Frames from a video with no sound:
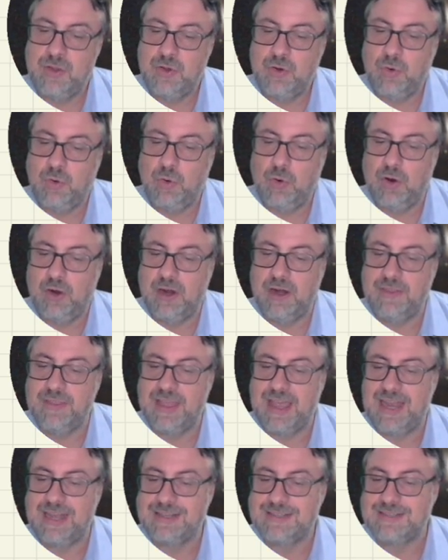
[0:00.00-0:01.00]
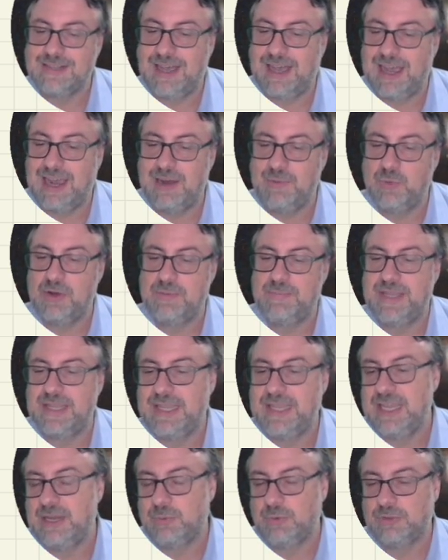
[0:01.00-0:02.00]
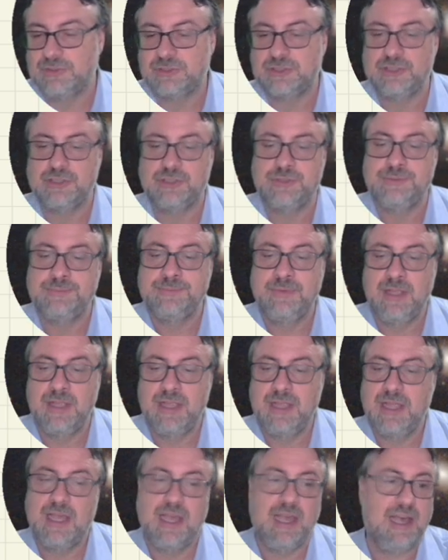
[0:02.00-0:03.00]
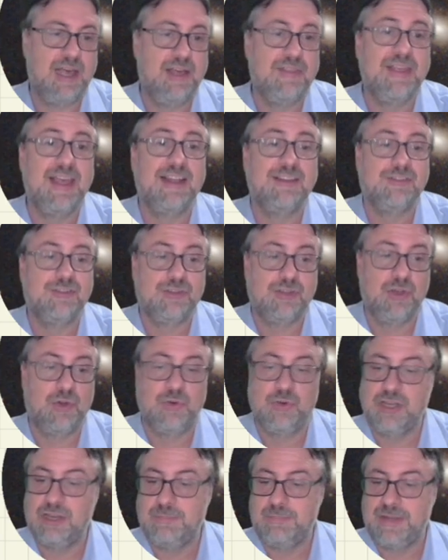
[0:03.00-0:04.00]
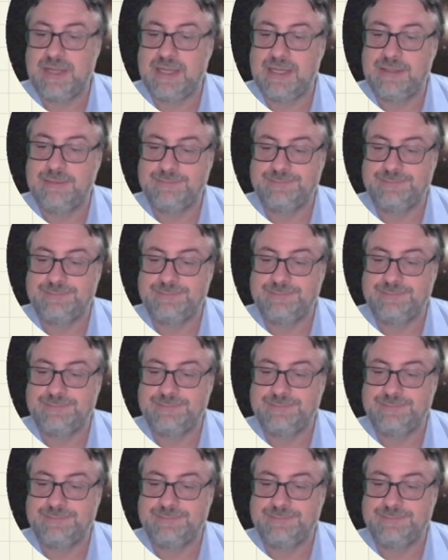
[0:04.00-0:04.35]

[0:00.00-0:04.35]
or that time would be equal to, that's going to be